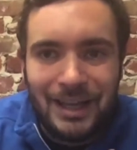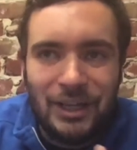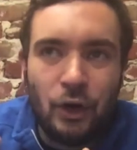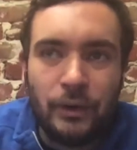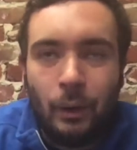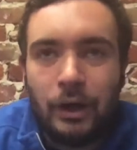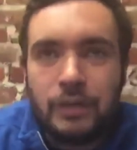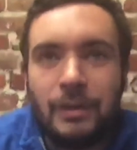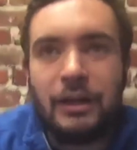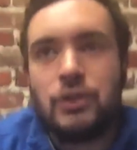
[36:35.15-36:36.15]
they want to
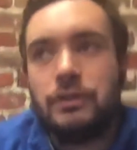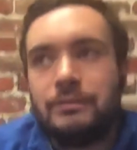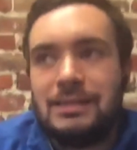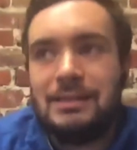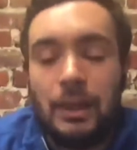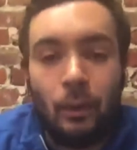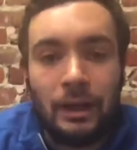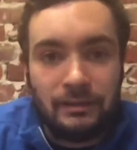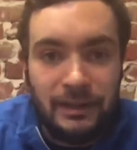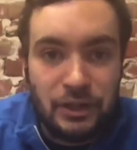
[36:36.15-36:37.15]
use microservices, they
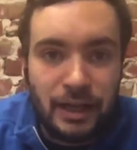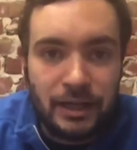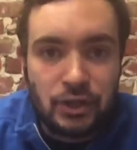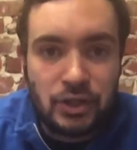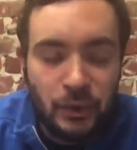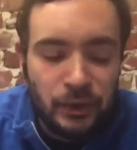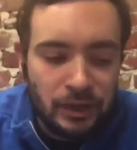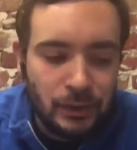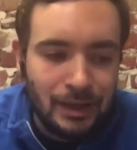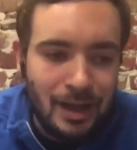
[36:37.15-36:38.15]
want the features I just showed
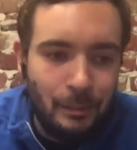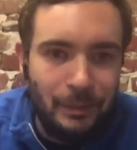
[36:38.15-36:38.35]
you,